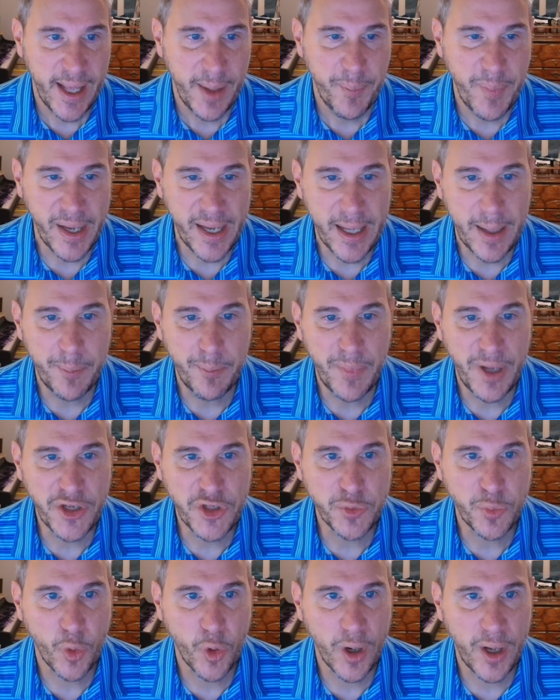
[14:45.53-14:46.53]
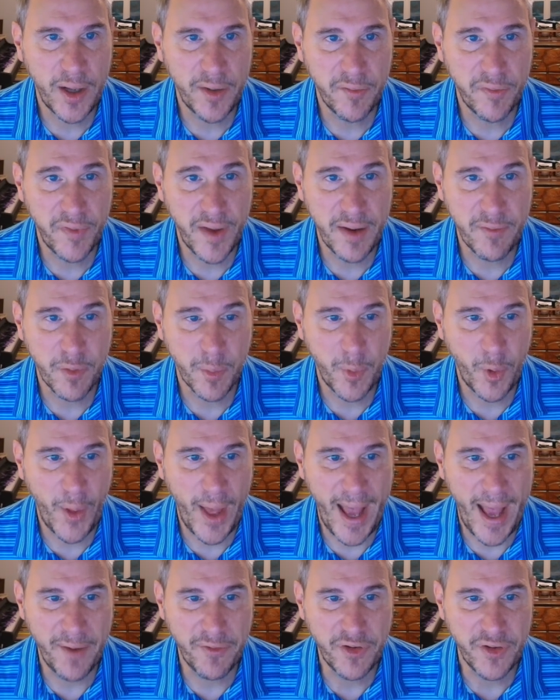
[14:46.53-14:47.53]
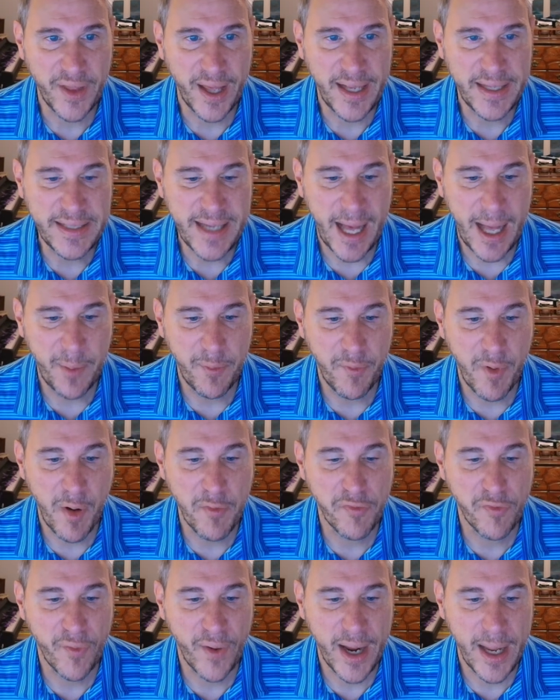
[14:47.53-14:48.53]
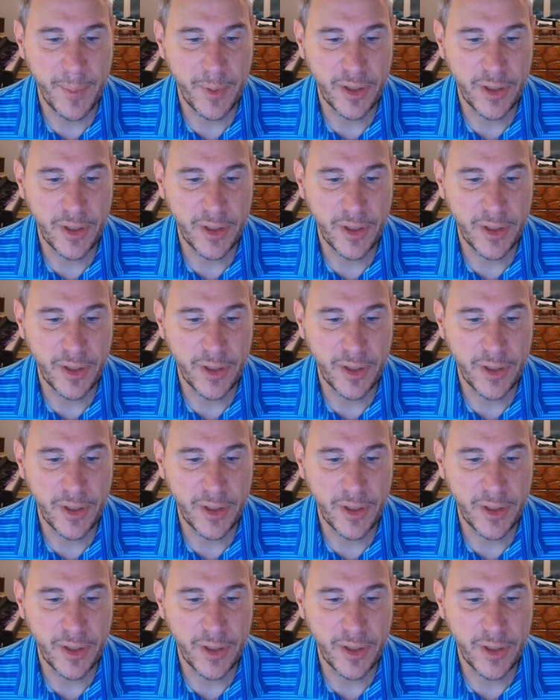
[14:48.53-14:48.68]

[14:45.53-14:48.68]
become much more unfavorable after that time frame.